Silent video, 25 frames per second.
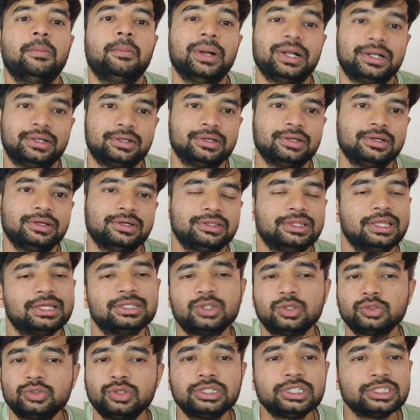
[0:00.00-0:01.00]
But there
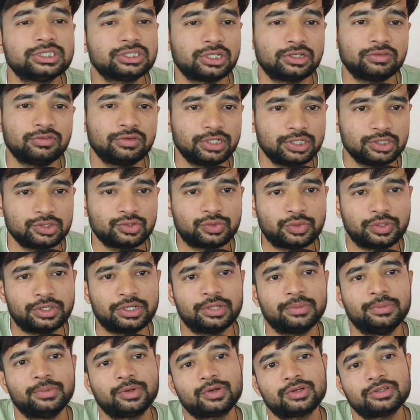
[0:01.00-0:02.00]
is also disadvantage to
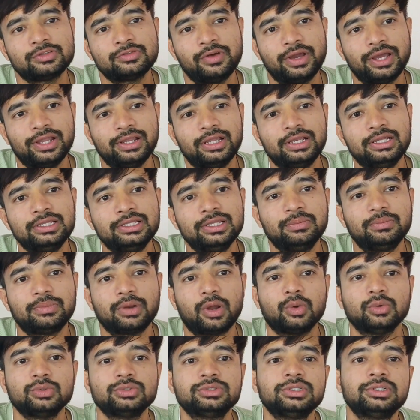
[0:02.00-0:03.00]
it because finally the
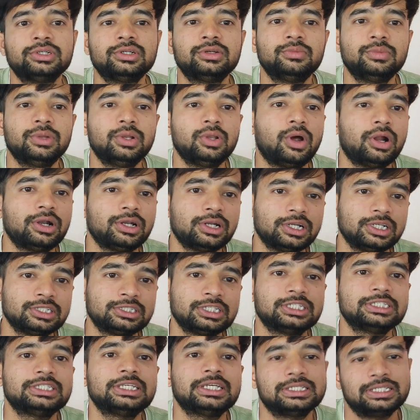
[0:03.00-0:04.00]
browser will not
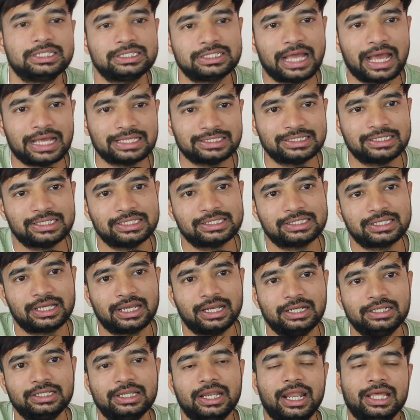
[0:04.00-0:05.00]
understand JSX as it is,
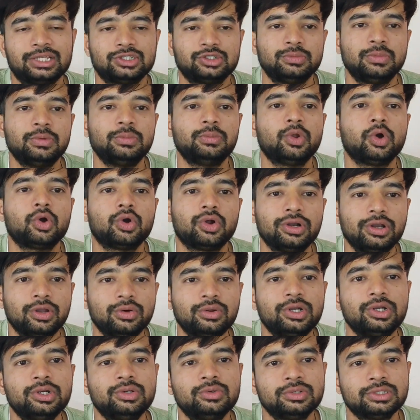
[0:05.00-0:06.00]
correct? That has to be broken
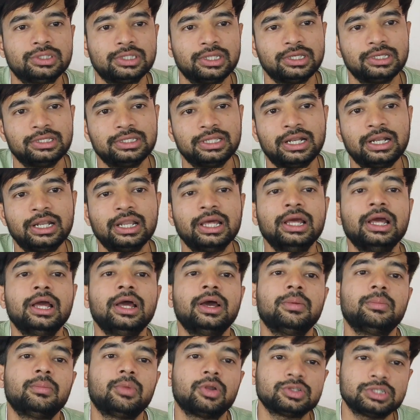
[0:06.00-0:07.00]
down into a thing that
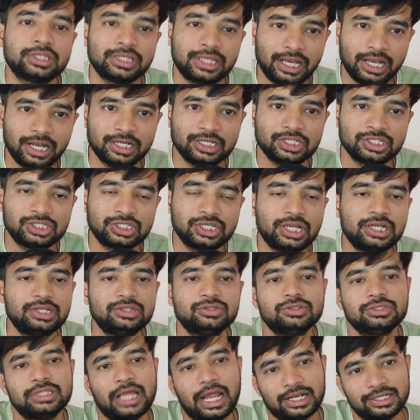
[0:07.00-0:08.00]
browser can
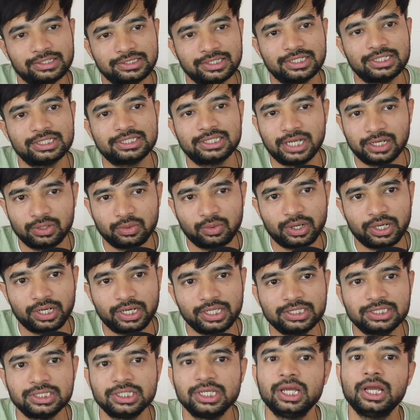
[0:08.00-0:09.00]
understand. So that is a
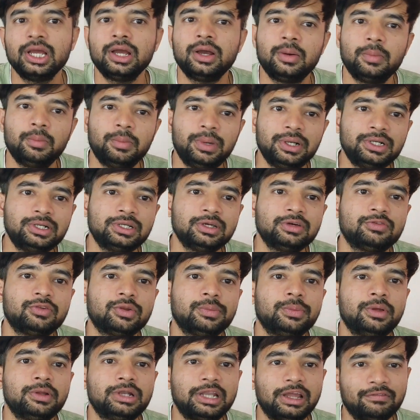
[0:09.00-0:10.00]
disadvantage. But
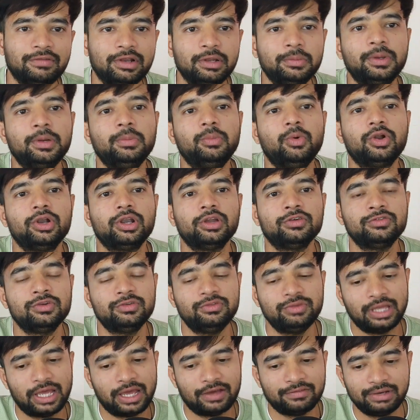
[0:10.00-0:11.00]
from the developer point of
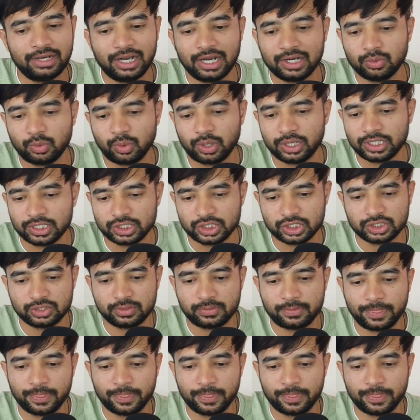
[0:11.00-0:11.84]
view, we have an advantage.